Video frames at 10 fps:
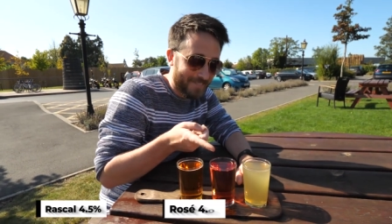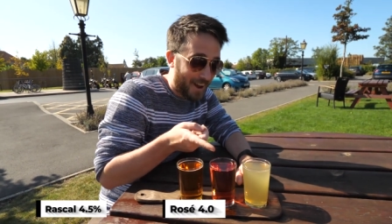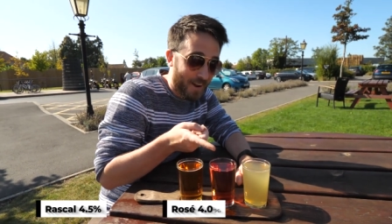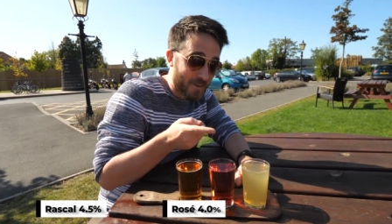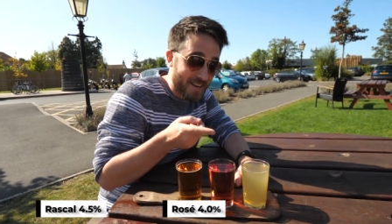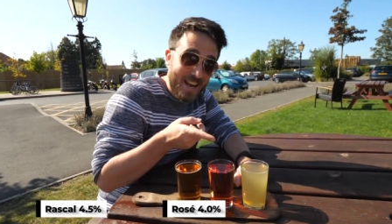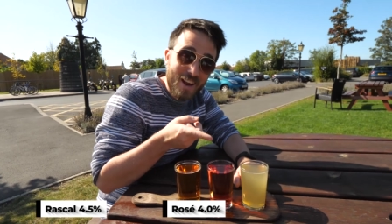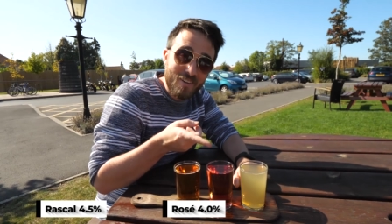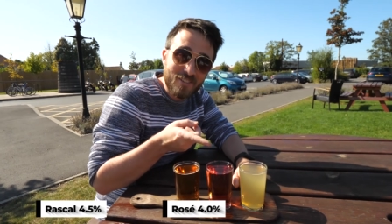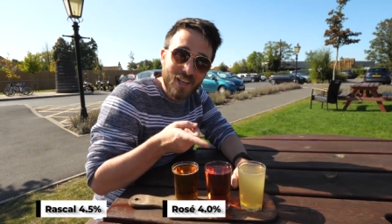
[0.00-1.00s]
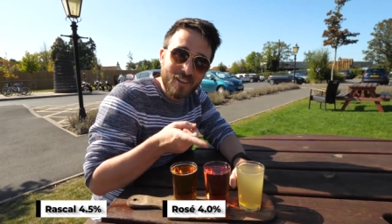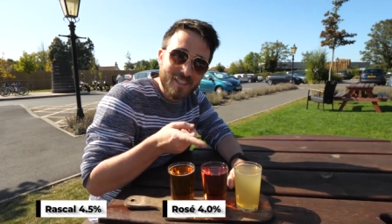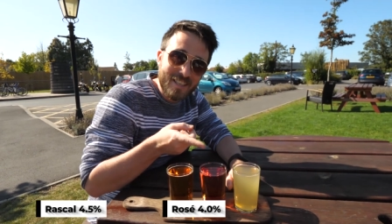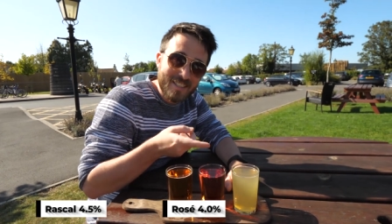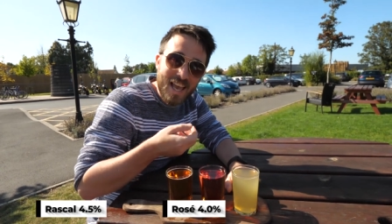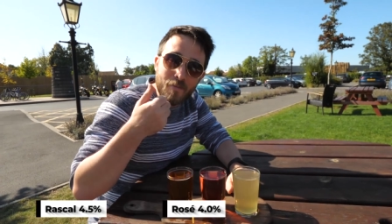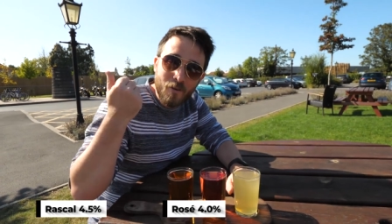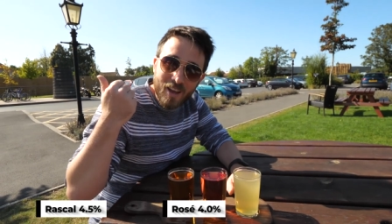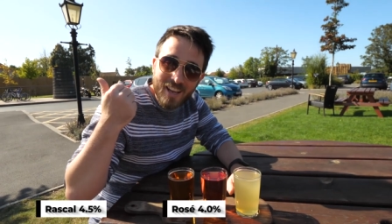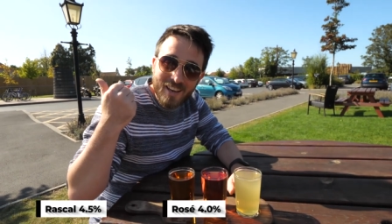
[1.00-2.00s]
I would never have chosen this.
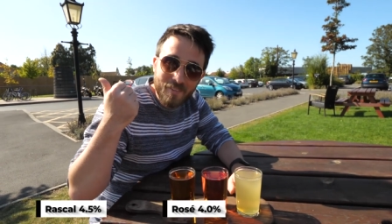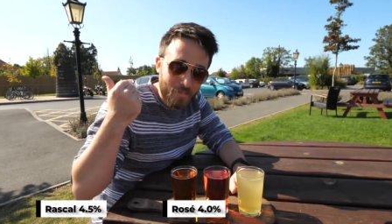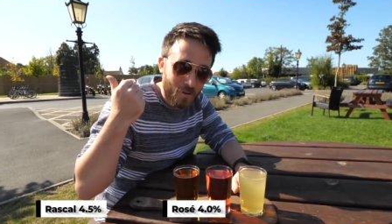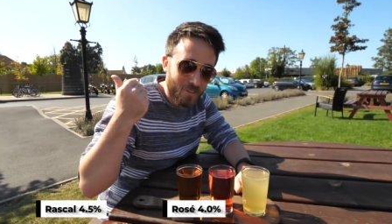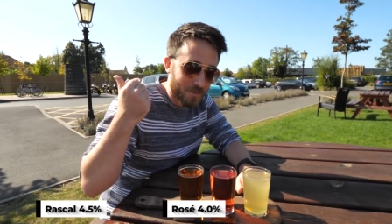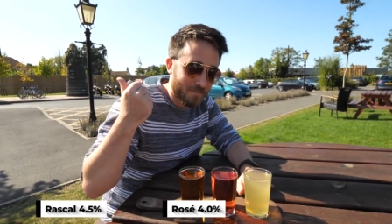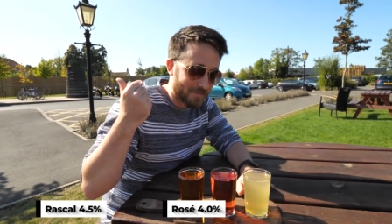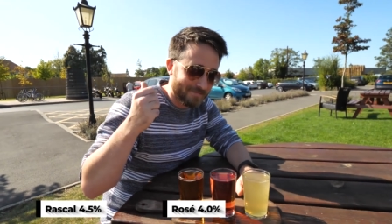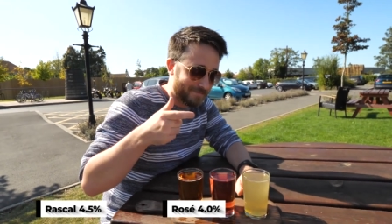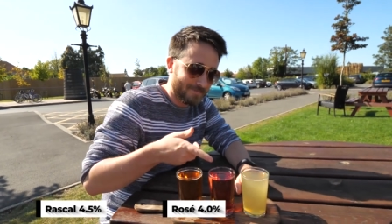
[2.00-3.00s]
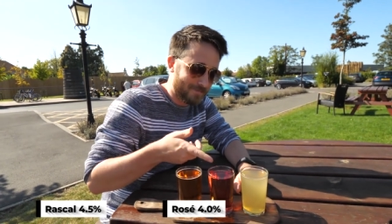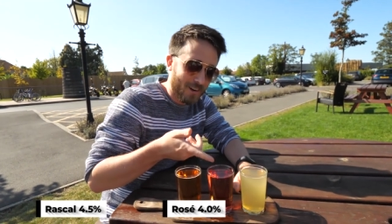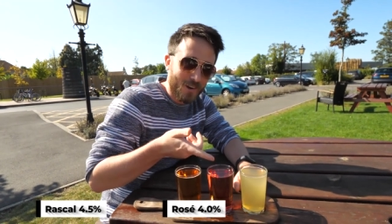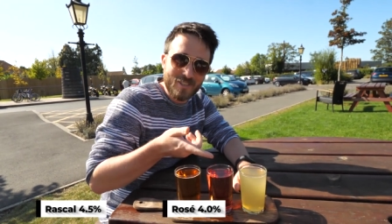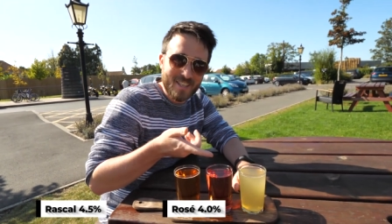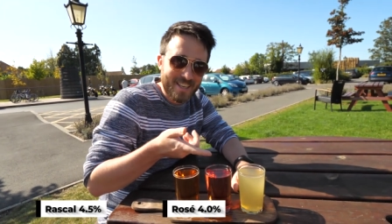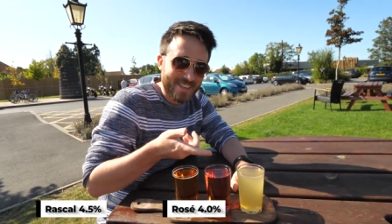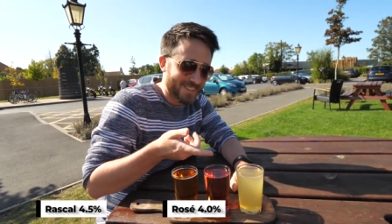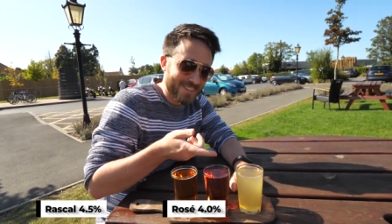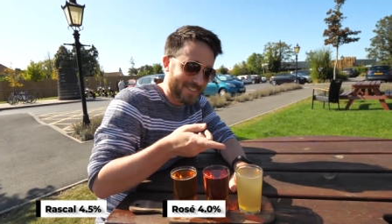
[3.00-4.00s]
Emma went in and bought them.
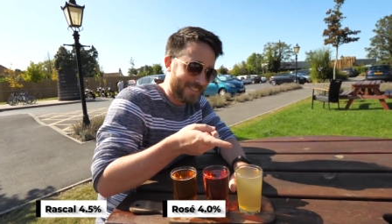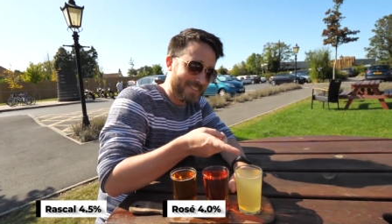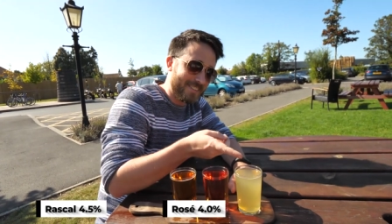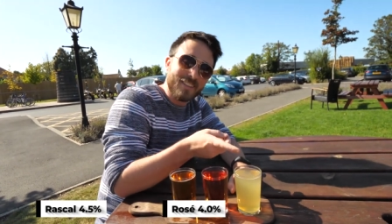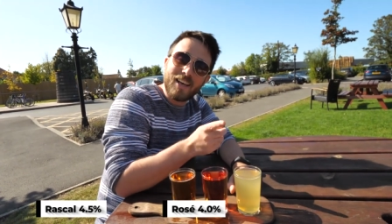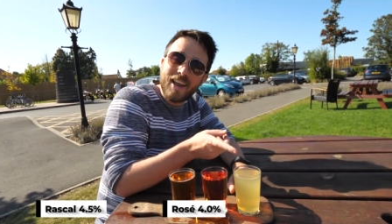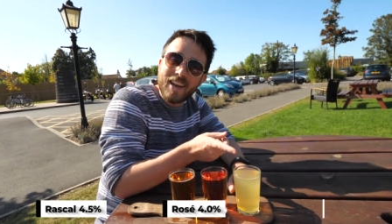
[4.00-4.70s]
Rosé. Never tried it.